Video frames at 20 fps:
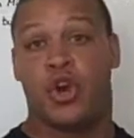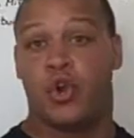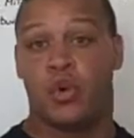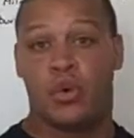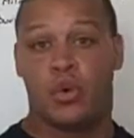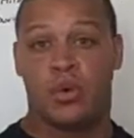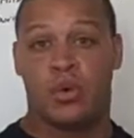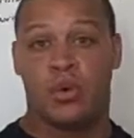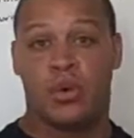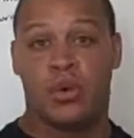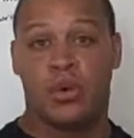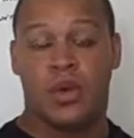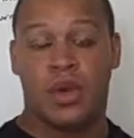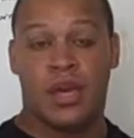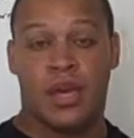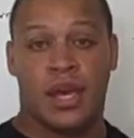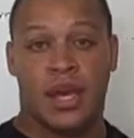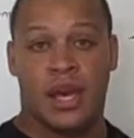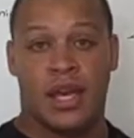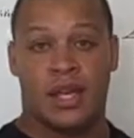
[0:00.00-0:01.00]
2.
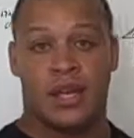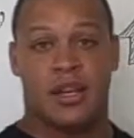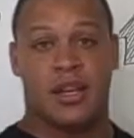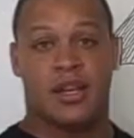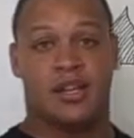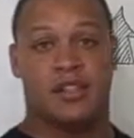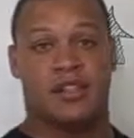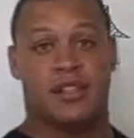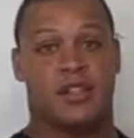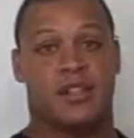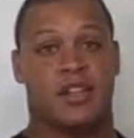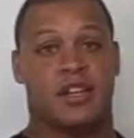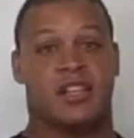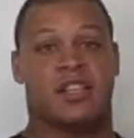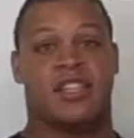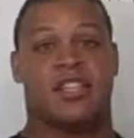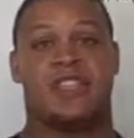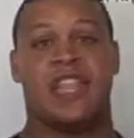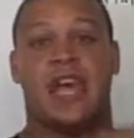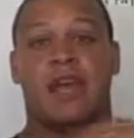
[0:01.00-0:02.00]
It's
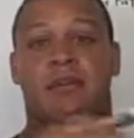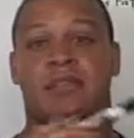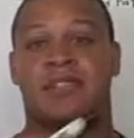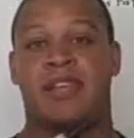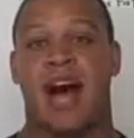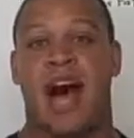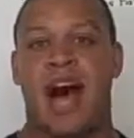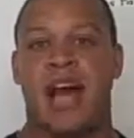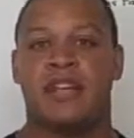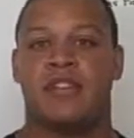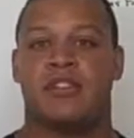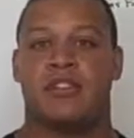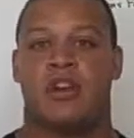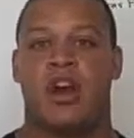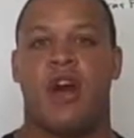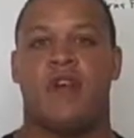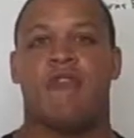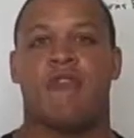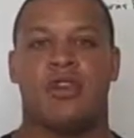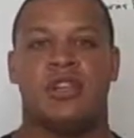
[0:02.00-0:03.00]
the same size,
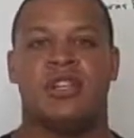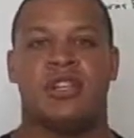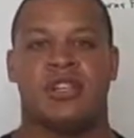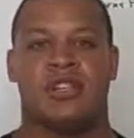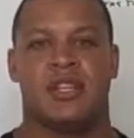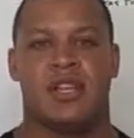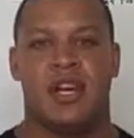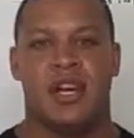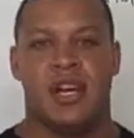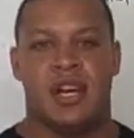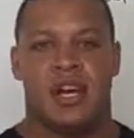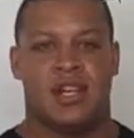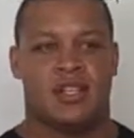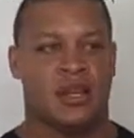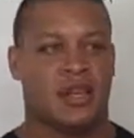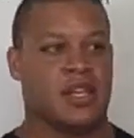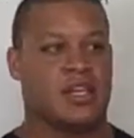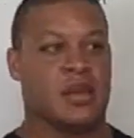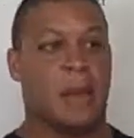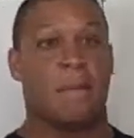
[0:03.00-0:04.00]
circumference. It's
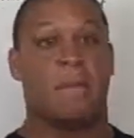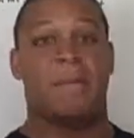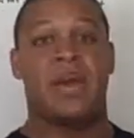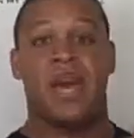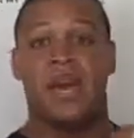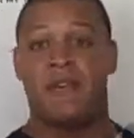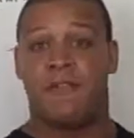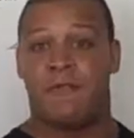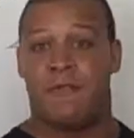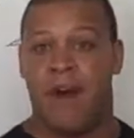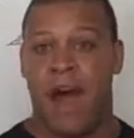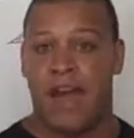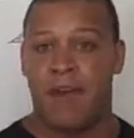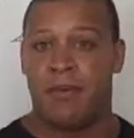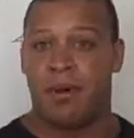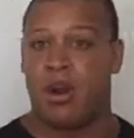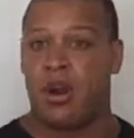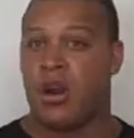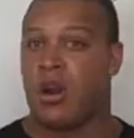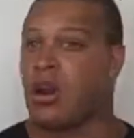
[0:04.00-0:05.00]
a big
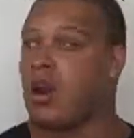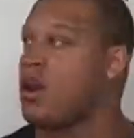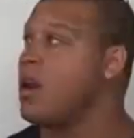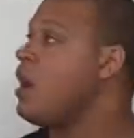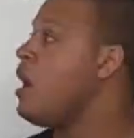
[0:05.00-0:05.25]
fiber,